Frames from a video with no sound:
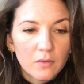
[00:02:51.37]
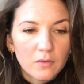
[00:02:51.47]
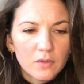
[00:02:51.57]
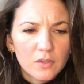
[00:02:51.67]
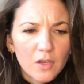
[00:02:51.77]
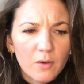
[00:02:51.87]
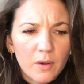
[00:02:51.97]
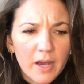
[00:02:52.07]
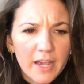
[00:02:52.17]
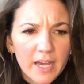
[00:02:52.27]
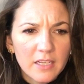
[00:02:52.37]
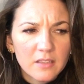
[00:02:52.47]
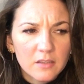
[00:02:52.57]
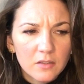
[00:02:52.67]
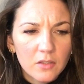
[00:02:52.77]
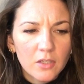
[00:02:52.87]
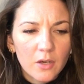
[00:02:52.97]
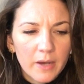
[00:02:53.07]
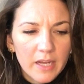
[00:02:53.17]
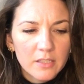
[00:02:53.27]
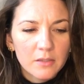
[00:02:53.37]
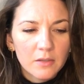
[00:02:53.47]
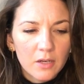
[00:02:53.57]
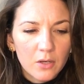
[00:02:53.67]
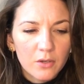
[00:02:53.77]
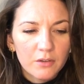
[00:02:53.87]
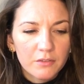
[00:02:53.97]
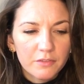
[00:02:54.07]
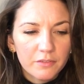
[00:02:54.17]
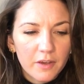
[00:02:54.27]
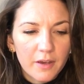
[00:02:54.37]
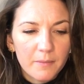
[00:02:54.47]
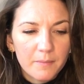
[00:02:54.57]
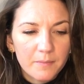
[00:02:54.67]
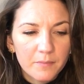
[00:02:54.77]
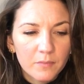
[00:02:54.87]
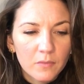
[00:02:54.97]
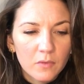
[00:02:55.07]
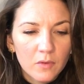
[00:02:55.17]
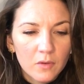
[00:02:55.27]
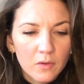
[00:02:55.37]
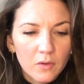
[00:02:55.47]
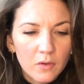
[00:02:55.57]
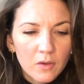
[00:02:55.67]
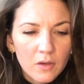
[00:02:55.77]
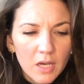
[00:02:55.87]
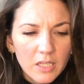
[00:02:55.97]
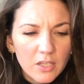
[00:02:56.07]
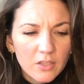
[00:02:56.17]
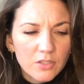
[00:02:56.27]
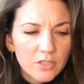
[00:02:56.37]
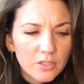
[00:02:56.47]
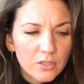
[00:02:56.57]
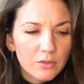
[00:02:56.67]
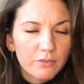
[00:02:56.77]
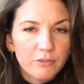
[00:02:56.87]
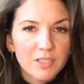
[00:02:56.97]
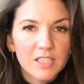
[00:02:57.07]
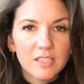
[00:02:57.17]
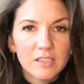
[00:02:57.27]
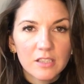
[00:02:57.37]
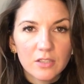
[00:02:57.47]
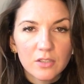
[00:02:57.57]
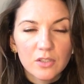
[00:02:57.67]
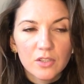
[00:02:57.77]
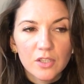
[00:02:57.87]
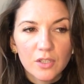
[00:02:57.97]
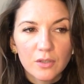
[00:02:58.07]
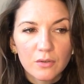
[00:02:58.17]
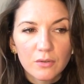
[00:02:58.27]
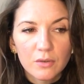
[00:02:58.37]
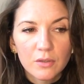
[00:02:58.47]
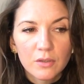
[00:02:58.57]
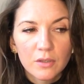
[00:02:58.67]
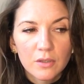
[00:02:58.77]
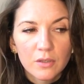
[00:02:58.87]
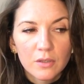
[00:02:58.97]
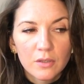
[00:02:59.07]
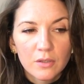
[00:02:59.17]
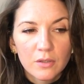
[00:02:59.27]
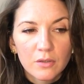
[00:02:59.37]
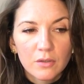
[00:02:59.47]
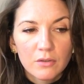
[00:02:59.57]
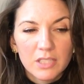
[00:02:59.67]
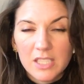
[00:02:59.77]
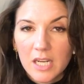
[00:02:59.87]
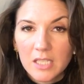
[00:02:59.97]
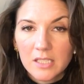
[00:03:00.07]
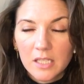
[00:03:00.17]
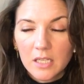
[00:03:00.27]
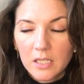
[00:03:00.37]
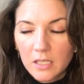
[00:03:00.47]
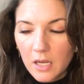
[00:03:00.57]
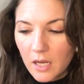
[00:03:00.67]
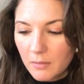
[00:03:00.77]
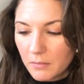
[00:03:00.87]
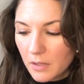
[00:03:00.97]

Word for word: so I had, you know, had a, a lot of um, I don't know, just a sort of resistance to Christianity. Um,